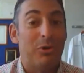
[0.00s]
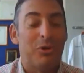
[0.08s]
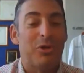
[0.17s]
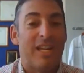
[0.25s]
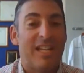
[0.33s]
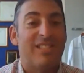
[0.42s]

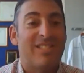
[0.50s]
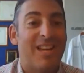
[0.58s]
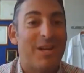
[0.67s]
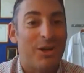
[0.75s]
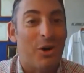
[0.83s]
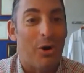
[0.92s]
Usually kids
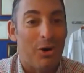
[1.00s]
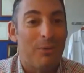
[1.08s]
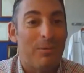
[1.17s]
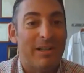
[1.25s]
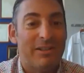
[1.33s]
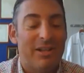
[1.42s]
get hit harder
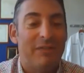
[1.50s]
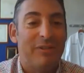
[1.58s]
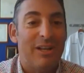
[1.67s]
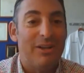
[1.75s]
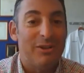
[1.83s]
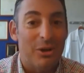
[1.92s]
by stuff
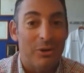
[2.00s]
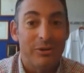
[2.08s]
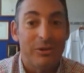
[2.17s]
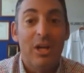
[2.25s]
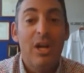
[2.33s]
than adults.